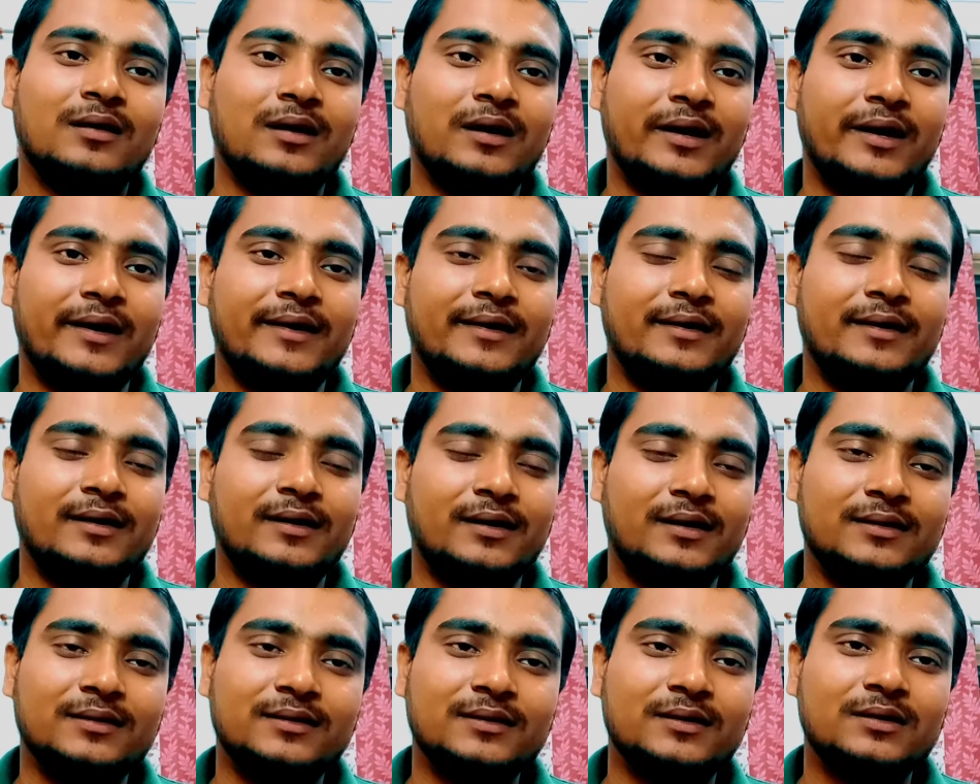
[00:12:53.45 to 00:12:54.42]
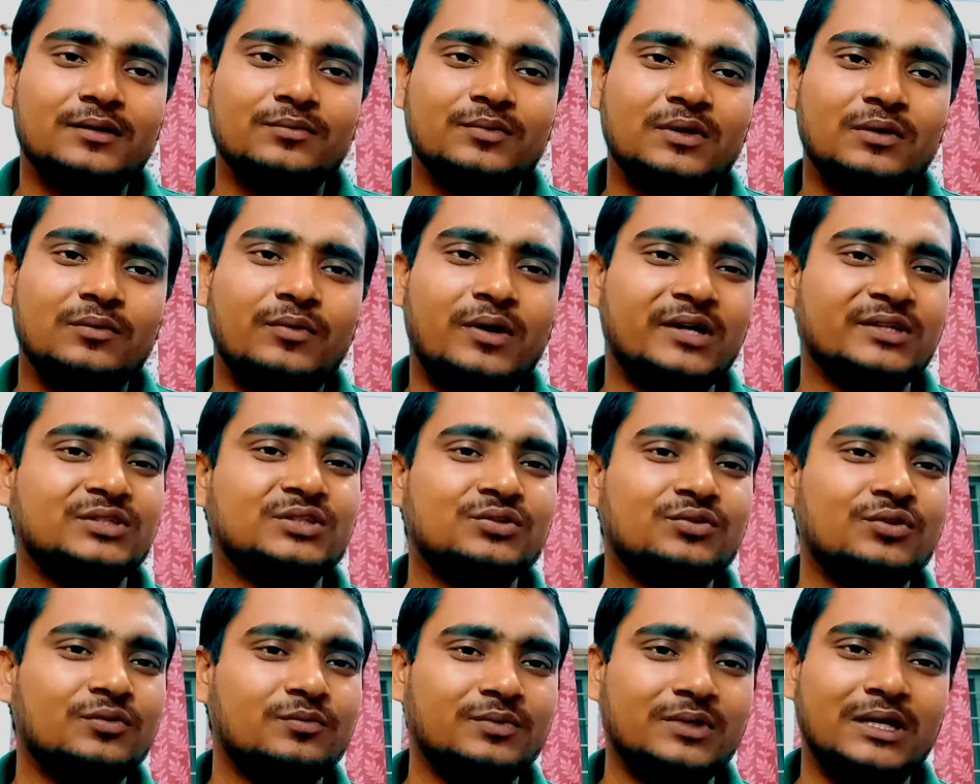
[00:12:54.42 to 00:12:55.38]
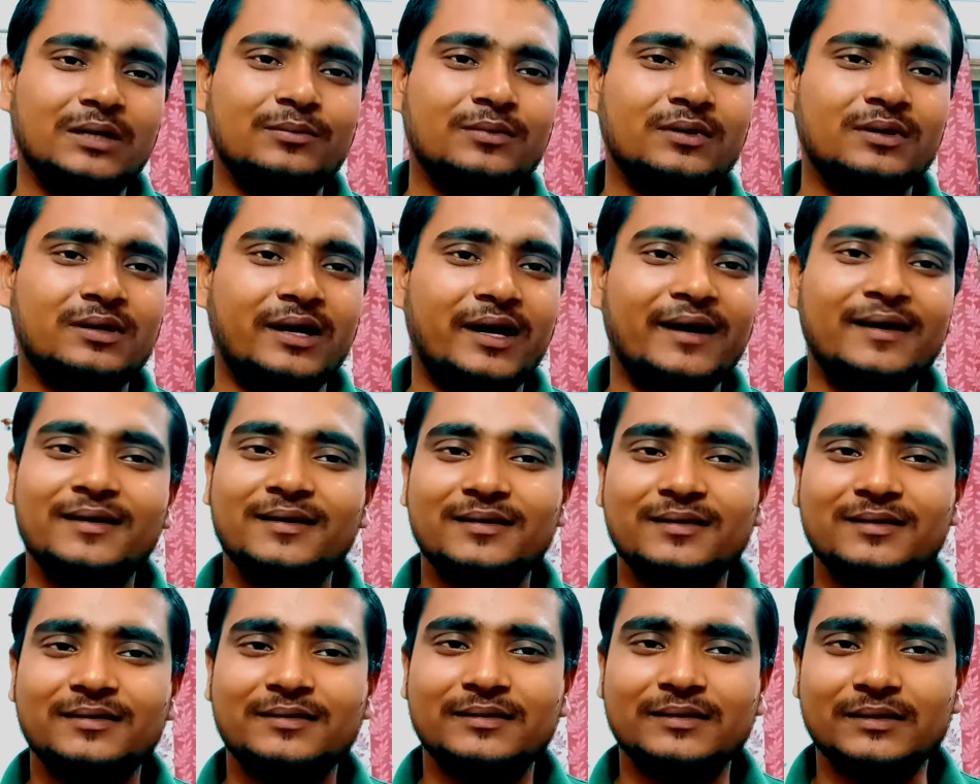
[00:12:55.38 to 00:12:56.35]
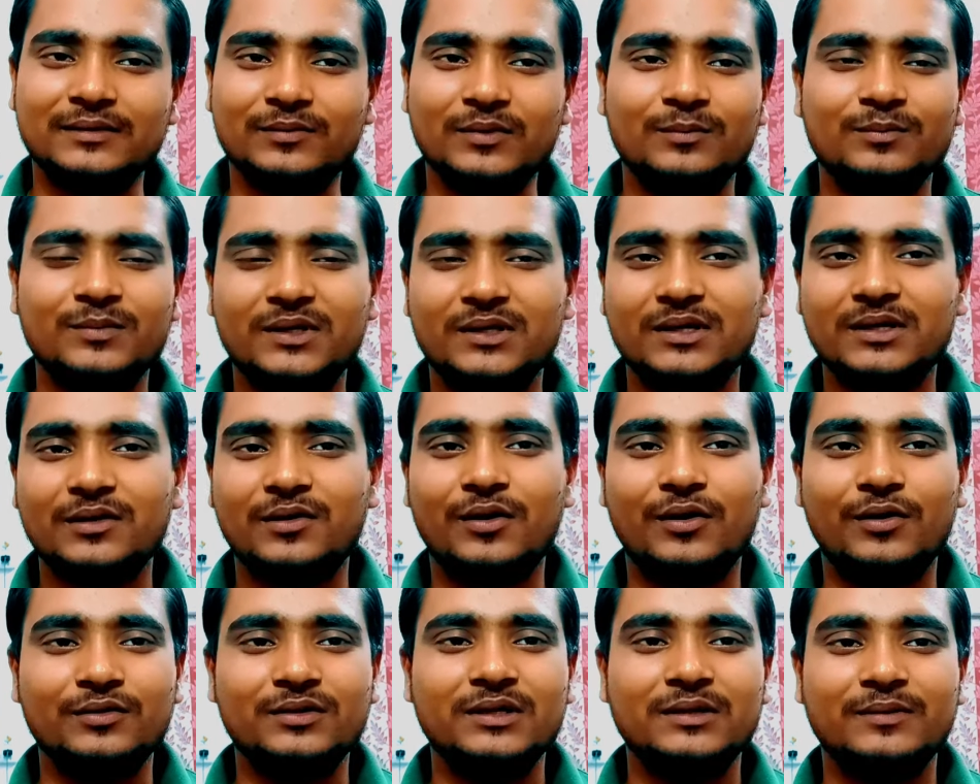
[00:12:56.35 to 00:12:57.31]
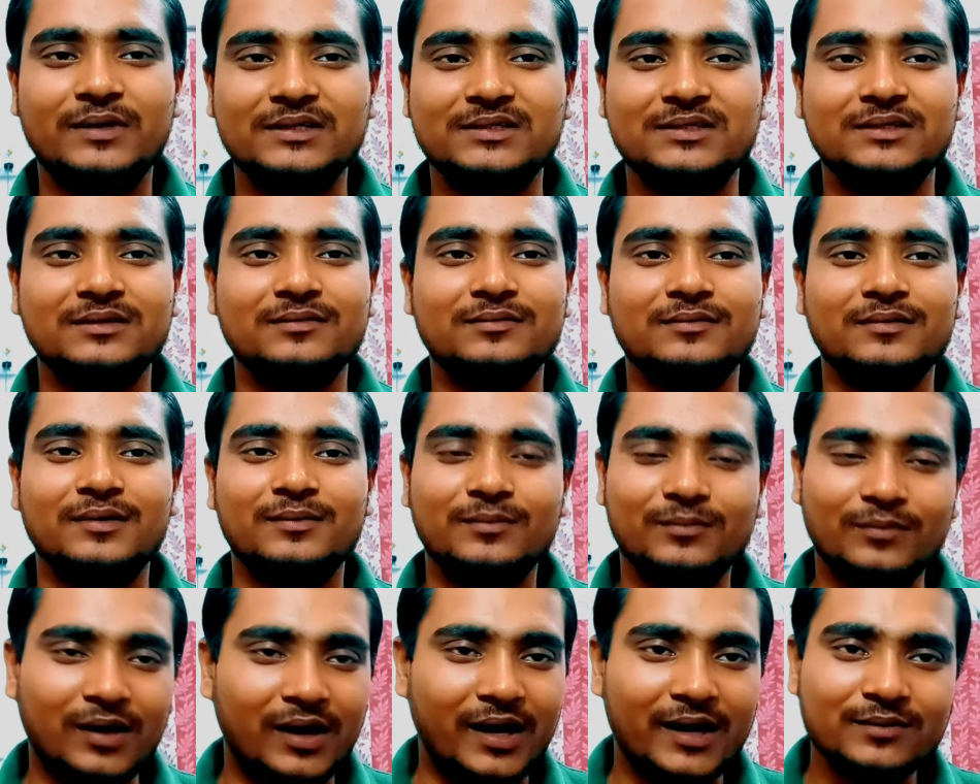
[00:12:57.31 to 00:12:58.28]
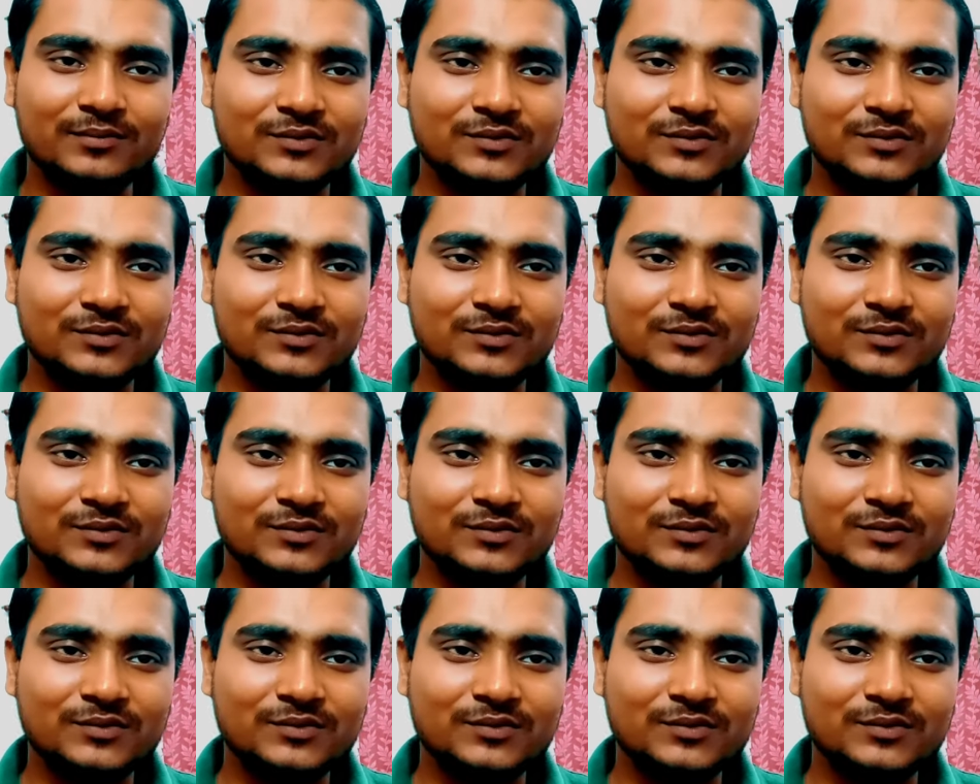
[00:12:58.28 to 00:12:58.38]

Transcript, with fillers: And other will watching your behavior. I didn't remember ki how they watching. I